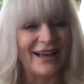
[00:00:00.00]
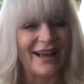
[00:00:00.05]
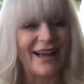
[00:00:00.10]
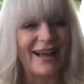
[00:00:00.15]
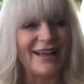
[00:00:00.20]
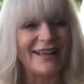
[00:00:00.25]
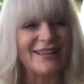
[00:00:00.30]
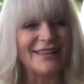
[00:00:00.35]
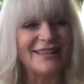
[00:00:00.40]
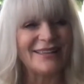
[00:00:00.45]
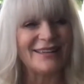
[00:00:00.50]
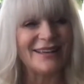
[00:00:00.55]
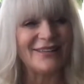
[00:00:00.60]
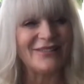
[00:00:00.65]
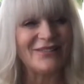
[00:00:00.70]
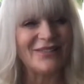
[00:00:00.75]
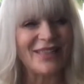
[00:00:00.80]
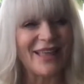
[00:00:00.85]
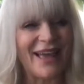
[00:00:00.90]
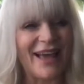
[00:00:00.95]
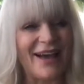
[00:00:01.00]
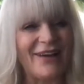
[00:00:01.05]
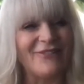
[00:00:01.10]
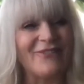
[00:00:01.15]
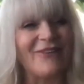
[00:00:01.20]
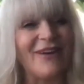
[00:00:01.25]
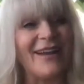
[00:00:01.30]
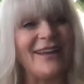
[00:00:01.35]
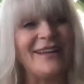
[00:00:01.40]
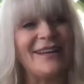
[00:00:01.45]
I love that.
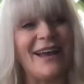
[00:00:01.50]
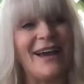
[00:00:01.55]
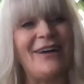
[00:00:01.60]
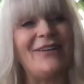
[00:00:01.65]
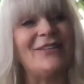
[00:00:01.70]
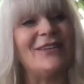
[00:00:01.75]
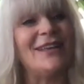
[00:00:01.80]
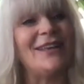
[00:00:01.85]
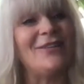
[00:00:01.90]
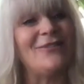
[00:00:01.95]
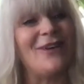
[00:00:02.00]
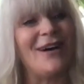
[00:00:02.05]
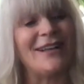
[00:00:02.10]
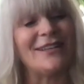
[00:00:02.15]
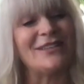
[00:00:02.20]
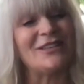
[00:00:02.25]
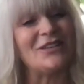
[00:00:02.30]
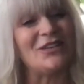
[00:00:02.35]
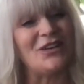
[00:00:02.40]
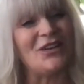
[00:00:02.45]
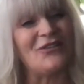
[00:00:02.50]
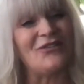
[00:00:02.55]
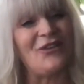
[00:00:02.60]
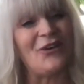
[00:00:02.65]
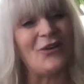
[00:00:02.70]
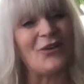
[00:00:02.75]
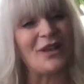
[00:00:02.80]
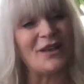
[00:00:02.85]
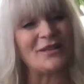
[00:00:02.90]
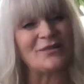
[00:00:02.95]
Right now, he wants you to
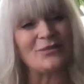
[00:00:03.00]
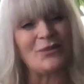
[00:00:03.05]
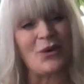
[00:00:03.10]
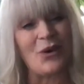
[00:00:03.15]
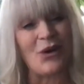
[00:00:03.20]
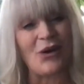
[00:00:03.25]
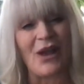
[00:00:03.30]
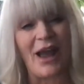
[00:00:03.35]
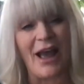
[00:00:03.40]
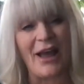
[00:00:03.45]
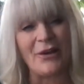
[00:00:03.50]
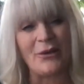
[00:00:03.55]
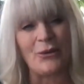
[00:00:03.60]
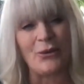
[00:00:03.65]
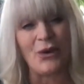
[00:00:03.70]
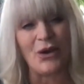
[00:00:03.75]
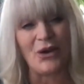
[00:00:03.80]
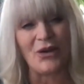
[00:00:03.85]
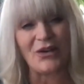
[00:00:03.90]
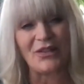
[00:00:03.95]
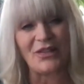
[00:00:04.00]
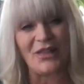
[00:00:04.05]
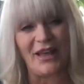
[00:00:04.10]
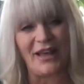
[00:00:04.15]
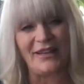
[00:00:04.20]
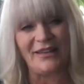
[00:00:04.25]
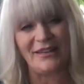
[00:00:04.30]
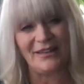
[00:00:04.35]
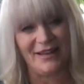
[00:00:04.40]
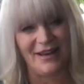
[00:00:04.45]
focus more on work
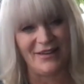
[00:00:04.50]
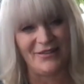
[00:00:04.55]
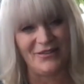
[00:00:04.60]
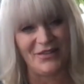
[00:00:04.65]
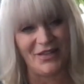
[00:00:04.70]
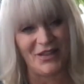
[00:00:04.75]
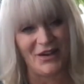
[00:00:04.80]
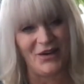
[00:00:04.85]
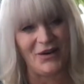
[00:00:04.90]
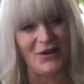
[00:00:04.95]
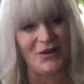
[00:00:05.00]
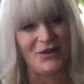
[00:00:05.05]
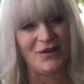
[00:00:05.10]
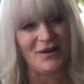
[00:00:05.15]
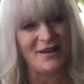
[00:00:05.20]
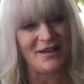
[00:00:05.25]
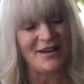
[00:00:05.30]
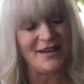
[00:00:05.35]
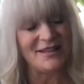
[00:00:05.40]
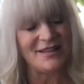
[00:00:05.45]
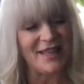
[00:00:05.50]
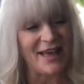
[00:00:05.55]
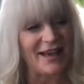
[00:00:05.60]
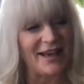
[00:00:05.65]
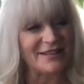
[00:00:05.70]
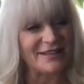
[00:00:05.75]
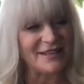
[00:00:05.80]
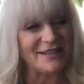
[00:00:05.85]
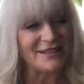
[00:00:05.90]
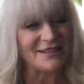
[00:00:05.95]
than love, though.
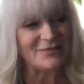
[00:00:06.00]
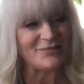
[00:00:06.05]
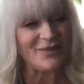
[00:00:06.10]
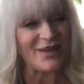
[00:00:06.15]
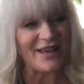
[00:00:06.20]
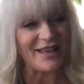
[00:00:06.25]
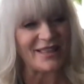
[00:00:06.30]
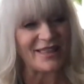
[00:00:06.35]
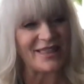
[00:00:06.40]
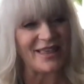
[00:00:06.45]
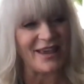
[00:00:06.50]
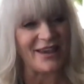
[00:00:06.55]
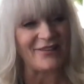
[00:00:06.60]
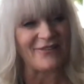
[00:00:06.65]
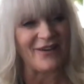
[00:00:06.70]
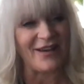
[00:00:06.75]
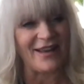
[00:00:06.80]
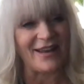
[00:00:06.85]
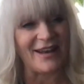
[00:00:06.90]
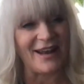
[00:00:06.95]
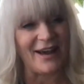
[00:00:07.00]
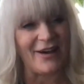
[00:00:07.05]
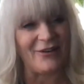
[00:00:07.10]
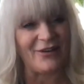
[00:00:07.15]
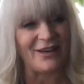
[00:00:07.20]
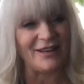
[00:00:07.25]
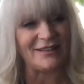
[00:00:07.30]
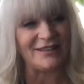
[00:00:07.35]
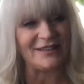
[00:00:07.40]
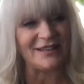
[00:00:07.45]
That's his big thing right yeah.
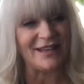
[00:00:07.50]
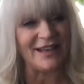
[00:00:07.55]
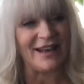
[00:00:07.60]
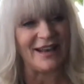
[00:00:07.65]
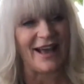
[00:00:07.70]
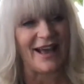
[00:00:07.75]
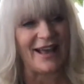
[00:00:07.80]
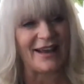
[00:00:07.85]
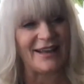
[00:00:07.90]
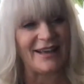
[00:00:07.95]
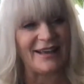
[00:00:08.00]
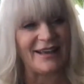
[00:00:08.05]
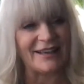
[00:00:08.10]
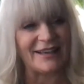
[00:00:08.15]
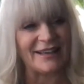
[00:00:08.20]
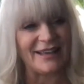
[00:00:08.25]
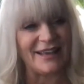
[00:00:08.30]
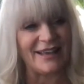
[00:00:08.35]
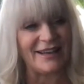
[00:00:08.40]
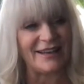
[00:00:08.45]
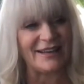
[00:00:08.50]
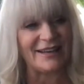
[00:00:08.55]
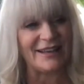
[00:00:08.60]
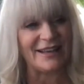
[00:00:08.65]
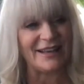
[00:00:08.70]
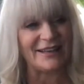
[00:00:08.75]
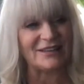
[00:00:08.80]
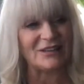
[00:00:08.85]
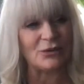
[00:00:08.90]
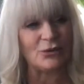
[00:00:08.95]
now is get on it, get
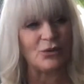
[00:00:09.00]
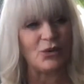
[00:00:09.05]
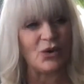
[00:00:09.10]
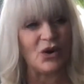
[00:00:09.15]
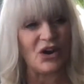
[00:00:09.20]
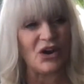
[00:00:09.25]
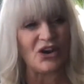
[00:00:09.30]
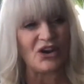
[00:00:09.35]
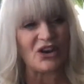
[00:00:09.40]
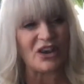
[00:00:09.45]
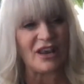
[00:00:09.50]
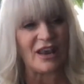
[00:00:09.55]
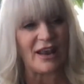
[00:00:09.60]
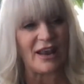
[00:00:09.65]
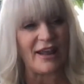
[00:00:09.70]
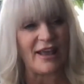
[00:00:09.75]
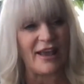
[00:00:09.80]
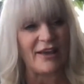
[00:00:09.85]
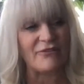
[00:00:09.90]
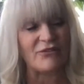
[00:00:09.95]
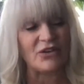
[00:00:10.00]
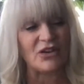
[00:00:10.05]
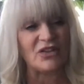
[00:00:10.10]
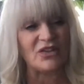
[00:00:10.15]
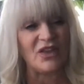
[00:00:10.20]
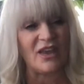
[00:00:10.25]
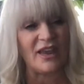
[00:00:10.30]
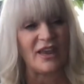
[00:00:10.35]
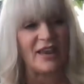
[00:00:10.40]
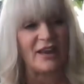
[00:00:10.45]
get to work, get
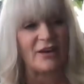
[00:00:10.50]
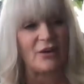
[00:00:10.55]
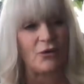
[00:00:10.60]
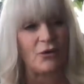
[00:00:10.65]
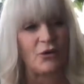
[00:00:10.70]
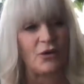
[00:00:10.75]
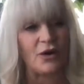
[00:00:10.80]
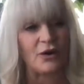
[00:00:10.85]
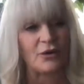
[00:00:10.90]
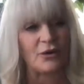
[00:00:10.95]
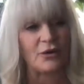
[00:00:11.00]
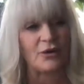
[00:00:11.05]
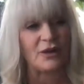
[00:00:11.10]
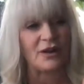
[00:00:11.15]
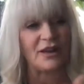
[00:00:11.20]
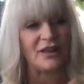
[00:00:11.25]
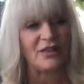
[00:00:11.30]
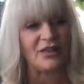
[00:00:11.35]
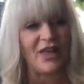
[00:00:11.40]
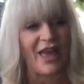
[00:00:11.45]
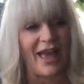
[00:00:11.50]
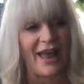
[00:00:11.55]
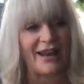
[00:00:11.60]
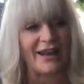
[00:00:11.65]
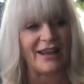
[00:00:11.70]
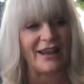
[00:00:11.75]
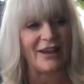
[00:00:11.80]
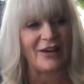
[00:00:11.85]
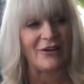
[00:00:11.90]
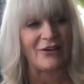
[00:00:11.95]
everything in order in that
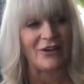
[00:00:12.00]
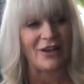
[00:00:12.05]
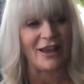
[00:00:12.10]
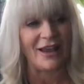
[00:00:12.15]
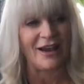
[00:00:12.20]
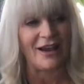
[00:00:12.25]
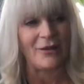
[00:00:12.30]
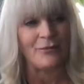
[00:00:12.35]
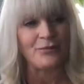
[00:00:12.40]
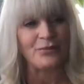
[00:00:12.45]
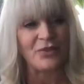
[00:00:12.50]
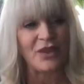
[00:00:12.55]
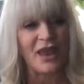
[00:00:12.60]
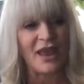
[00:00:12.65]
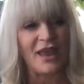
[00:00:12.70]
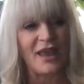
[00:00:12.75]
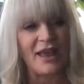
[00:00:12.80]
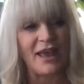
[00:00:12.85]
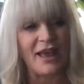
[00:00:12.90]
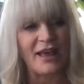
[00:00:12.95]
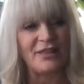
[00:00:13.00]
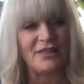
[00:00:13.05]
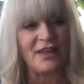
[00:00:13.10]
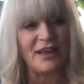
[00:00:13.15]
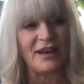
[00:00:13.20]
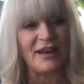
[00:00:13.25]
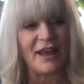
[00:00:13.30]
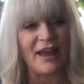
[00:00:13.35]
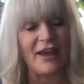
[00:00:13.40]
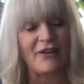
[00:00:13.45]
area, and
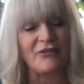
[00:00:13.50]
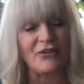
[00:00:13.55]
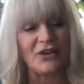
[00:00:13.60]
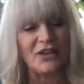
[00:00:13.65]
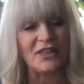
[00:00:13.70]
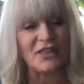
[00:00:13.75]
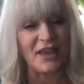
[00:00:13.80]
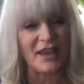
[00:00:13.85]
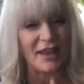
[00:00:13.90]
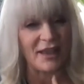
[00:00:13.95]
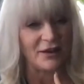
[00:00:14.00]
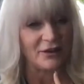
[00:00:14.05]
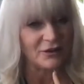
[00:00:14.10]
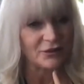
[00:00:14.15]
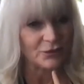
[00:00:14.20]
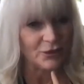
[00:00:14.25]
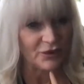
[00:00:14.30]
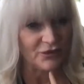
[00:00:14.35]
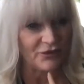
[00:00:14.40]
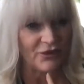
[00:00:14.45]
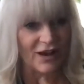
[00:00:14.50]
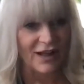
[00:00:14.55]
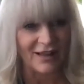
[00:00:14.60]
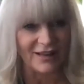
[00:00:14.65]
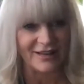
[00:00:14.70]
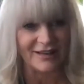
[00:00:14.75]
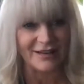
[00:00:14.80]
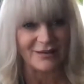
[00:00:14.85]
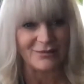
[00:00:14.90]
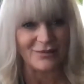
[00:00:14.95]
then everything else will
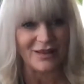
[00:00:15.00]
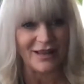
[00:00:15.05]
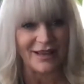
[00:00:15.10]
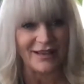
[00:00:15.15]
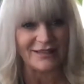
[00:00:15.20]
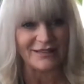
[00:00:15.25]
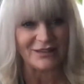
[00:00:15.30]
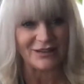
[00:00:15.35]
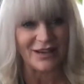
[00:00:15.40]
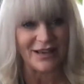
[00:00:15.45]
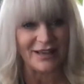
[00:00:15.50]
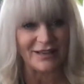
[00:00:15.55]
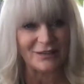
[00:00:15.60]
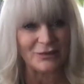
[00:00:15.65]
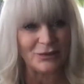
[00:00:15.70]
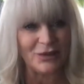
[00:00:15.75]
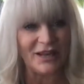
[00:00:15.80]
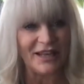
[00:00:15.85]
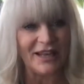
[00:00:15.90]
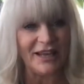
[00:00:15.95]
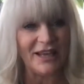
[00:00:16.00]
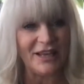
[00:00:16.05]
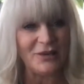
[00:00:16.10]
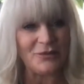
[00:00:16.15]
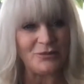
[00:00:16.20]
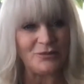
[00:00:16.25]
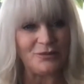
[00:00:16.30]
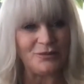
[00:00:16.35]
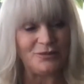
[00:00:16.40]
fall into place. Okay, sweetie?